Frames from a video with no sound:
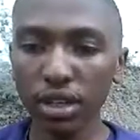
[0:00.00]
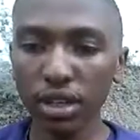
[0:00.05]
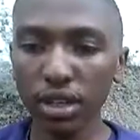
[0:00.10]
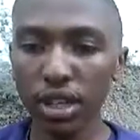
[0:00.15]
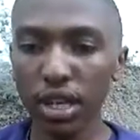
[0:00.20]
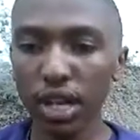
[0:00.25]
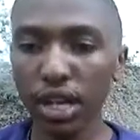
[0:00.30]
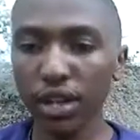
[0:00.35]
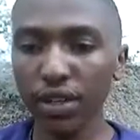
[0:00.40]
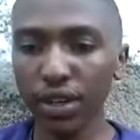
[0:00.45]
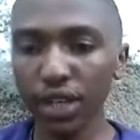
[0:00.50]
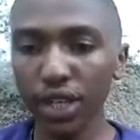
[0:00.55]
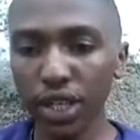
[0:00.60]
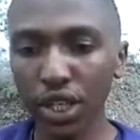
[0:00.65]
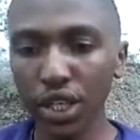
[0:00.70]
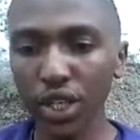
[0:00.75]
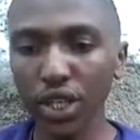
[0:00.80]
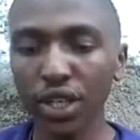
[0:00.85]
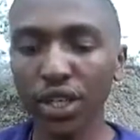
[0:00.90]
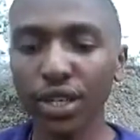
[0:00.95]
their
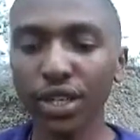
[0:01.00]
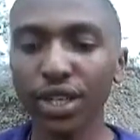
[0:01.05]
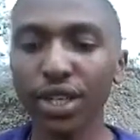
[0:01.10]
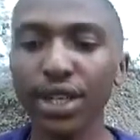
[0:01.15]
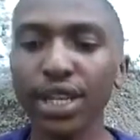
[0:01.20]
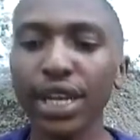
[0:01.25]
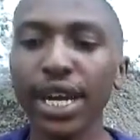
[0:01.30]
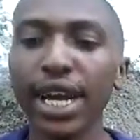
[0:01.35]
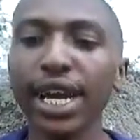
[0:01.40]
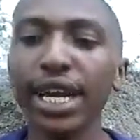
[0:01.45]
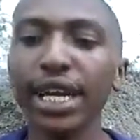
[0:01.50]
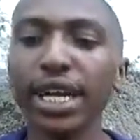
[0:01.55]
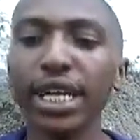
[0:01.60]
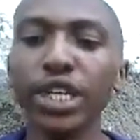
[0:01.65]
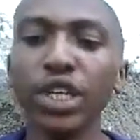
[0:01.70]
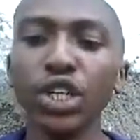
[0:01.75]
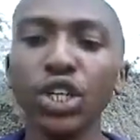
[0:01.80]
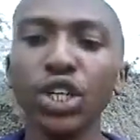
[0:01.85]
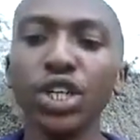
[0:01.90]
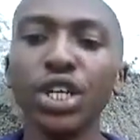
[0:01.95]
locations, their
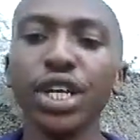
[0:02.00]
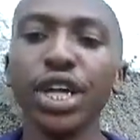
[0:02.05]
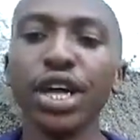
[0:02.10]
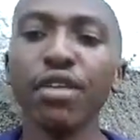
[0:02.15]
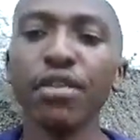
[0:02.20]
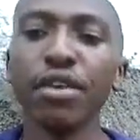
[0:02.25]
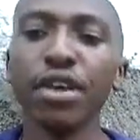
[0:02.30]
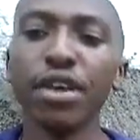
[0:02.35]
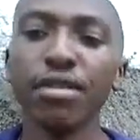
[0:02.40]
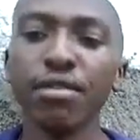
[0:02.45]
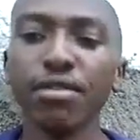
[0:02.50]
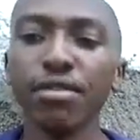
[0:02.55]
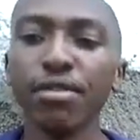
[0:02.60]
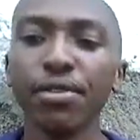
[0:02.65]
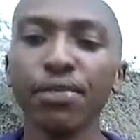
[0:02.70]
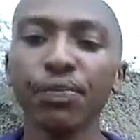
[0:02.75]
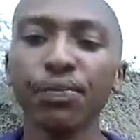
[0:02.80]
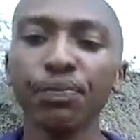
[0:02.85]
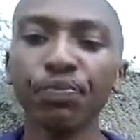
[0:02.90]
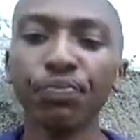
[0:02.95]
age, their wealth,
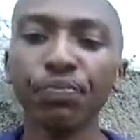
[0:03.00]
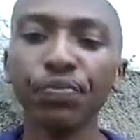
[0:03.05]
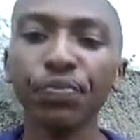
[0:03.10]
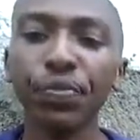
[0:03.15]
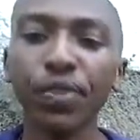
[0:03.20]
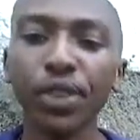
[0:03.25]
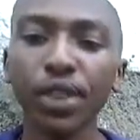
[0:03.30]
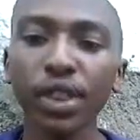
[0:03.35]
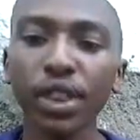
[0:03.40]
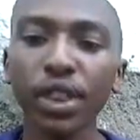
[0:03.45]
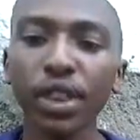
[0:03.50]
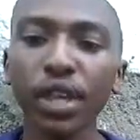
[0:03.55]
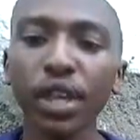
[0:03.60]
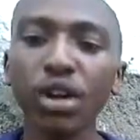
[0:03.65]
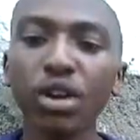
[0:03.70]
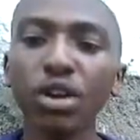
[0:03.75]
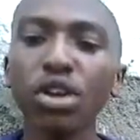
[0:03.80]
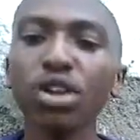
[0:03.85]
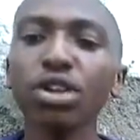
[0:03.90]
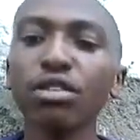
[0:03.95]

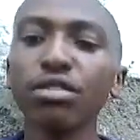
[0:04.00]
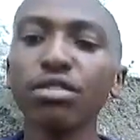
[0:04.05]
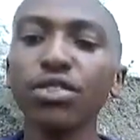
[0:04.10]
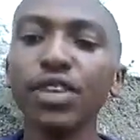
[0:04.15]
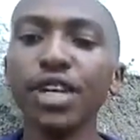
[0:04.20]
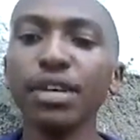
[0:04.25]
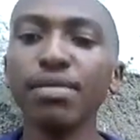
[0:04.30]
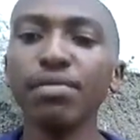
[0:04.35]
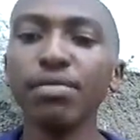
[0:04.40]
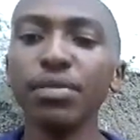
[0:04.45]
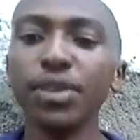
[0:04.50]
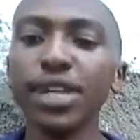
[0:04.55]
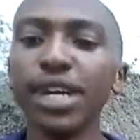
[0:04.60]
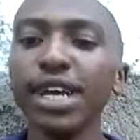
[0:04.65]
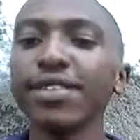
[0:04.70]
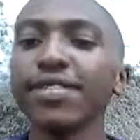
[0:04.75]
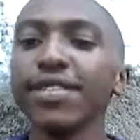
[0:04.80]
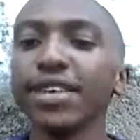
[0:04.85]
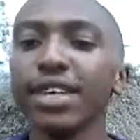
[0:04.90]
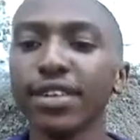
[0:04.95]
all of them,
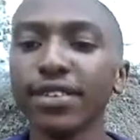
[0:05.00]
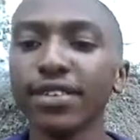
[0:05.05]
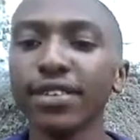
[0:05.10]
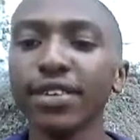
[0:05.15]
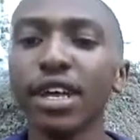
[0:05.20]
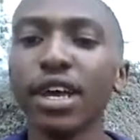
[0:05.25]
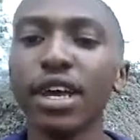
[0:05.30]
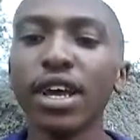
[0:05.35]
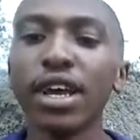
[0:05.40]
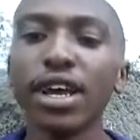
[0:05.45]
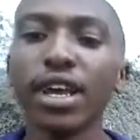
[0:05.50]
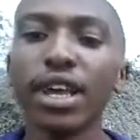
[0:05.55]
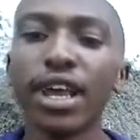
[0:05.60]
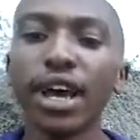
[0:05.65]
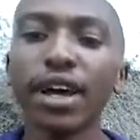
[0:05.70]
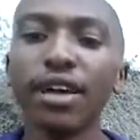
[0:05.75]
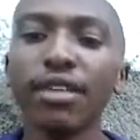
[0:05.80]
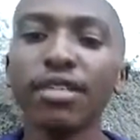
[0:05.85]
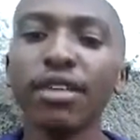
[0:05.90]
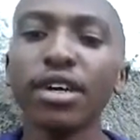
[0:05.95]
their sex.
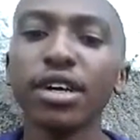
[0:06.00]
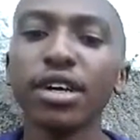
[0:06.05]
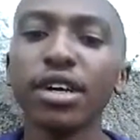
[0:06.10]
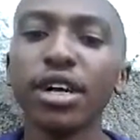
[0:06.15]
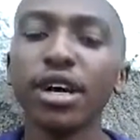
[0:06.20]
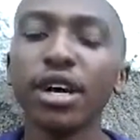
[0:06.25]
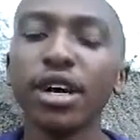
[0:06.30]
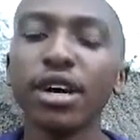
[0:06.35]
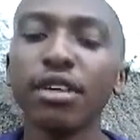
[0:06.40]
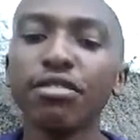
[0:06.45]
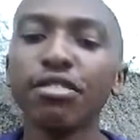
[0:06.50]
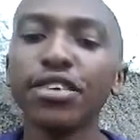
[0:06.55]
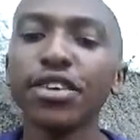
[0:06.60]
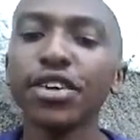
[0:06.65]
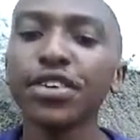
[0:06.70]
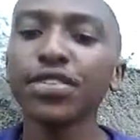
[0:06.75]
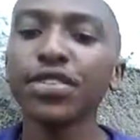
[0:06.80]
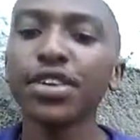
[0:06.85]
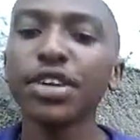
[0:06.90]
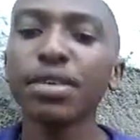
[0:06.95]
Yeah. For
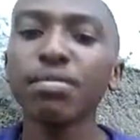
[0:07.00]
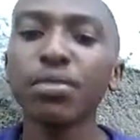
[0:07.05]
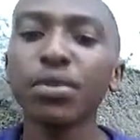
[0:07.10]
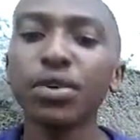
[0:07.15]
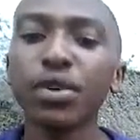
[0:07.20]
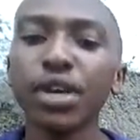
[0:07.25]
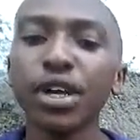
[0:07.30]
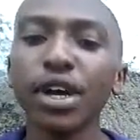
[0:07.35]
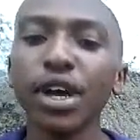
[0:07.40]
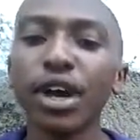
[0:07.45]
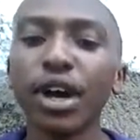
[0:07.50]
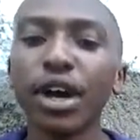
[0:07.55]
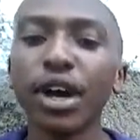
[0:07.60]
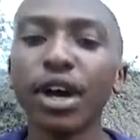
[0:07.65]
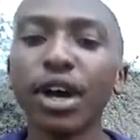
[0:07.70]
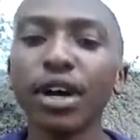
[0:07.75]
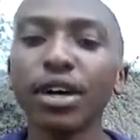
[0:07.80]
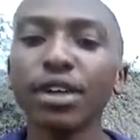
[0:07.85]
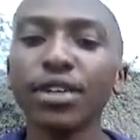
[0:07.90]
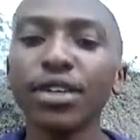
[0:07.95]
example,
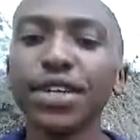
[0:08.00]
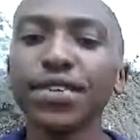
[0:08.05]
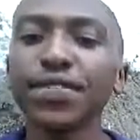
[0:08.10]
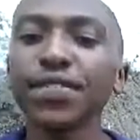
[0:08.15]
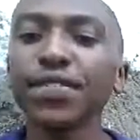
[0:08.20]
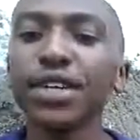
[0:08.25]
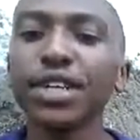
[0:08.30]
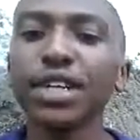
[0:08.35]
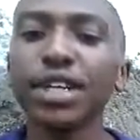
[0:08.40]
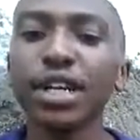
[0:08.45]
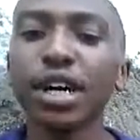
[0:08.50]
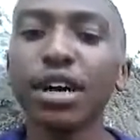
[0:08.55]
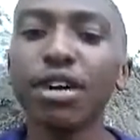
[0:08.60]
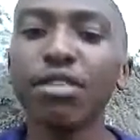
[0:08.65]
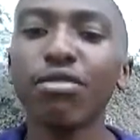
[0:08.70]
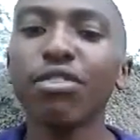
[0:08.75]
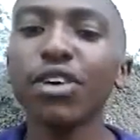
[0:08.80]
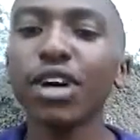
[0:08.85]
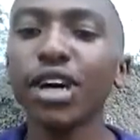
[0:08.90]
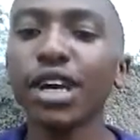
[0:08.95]
the sneaker
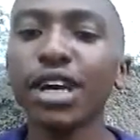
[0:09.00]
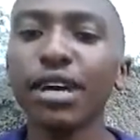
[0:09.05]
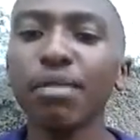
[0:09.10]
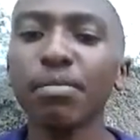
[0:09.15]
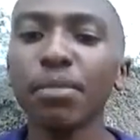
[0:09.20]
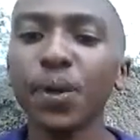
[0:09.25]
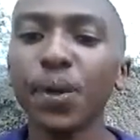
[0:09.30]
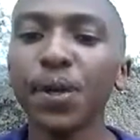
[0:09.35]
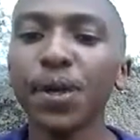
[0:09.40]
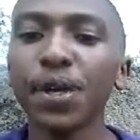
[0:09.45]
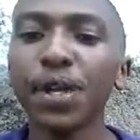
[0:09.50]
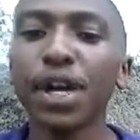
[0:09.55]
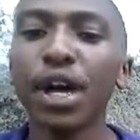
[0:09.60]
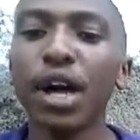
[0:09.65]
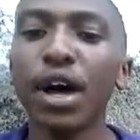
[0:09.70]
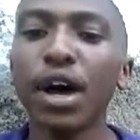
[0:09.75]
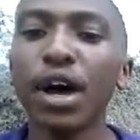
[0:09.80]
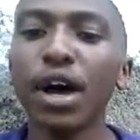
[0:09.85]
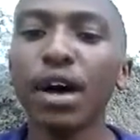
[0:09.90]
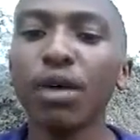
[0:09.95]
of Kame,
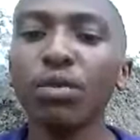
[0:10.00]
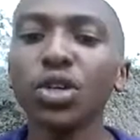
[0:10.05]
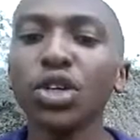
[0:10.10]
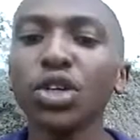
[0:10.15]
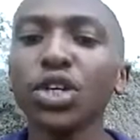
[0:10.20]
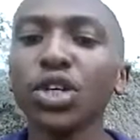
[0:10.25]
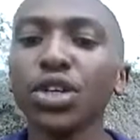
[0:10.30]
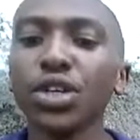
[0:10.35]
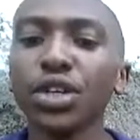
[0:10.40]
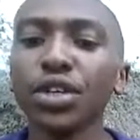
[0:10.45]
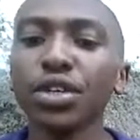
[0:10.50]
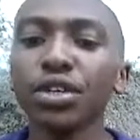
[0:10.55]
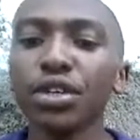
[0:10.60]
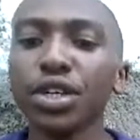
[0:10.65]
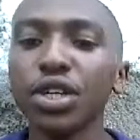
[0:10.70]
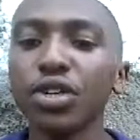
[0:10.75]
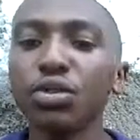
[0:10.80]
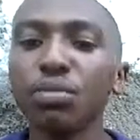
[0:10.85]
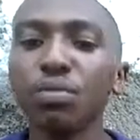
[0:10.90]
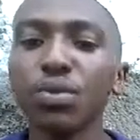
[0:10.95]
which are
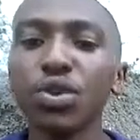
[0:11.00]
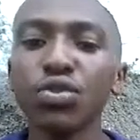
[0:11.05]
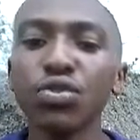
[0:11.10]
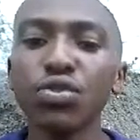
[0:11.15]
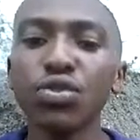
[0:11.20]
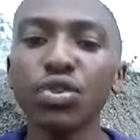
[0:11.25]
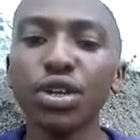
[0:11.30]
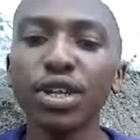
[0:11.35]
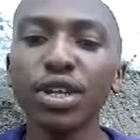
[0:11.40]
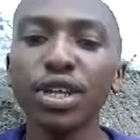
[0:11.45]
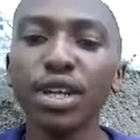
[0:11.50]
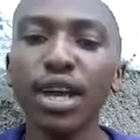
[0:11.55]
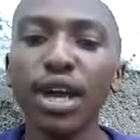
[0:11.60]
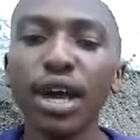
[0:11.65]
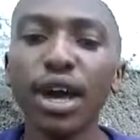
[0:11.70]
going to be sold,